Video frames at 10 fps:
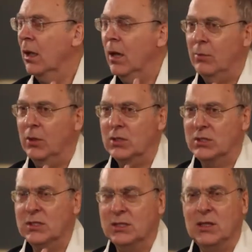a
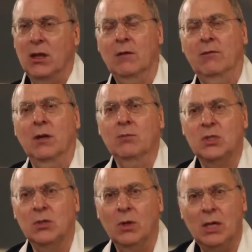person's life
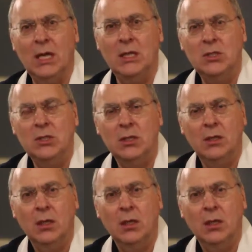comes to an end.